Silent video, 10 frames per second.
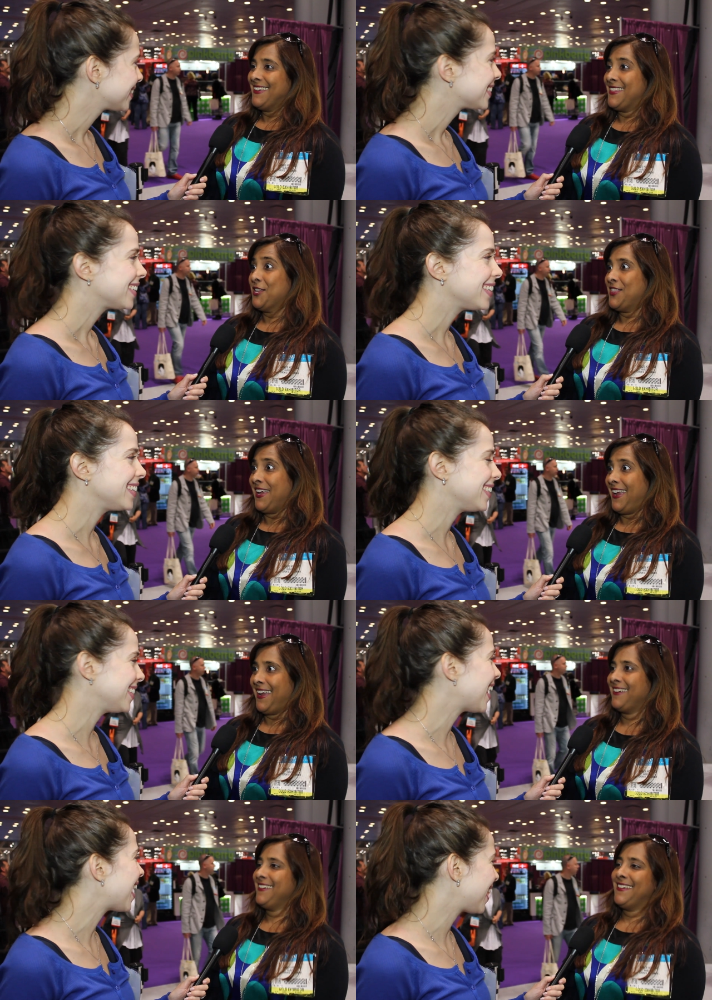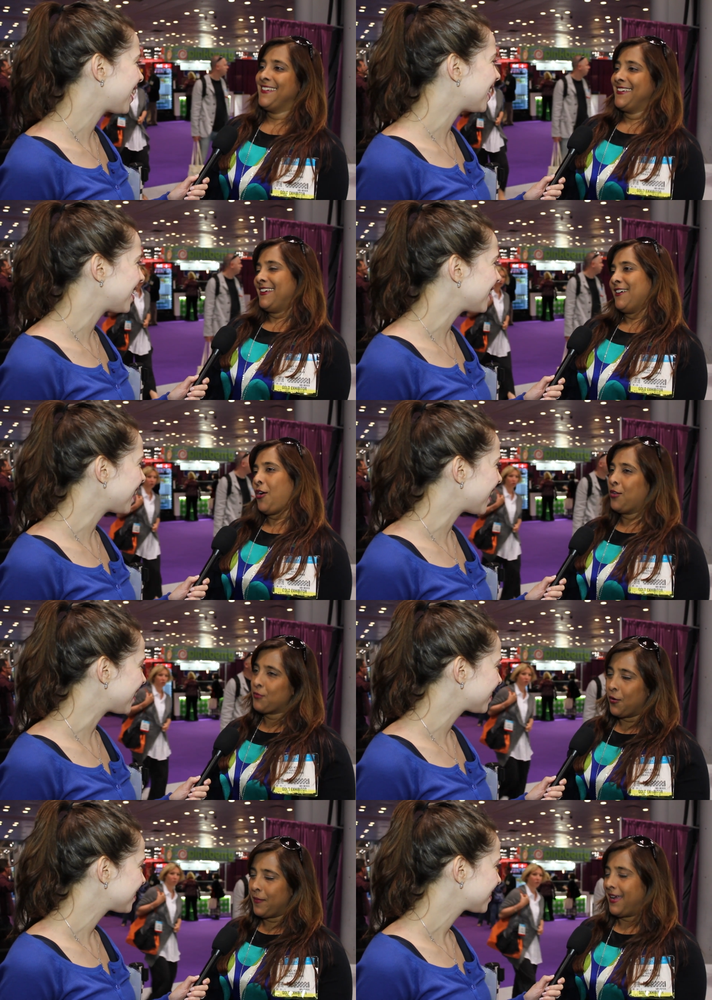Speaker 1: the thing. Yeah. yeah. All
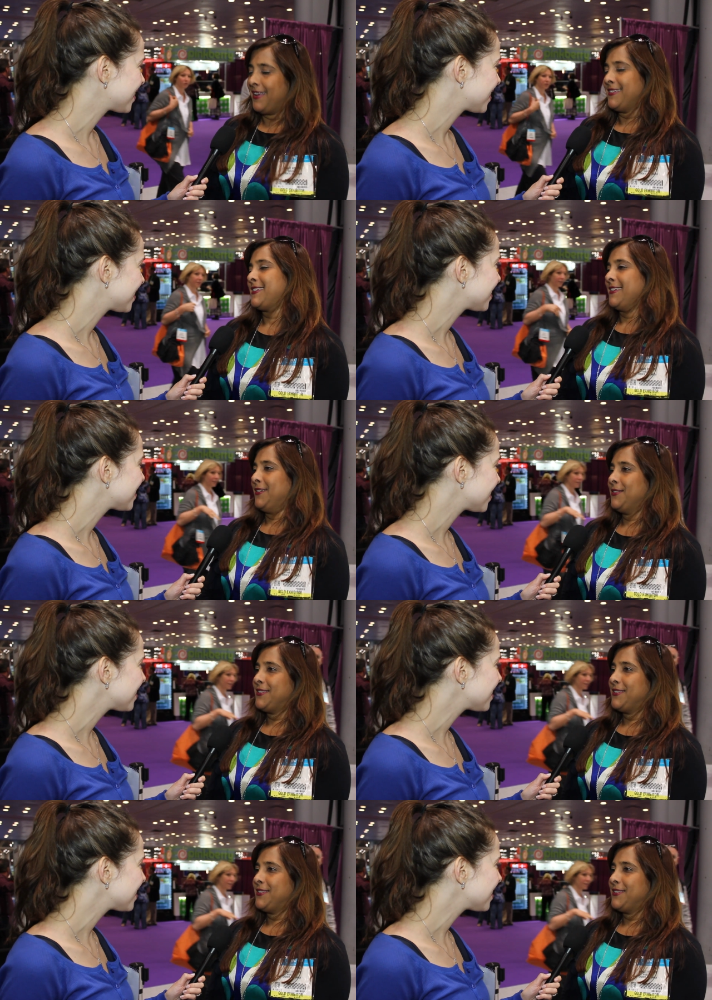romance, you know,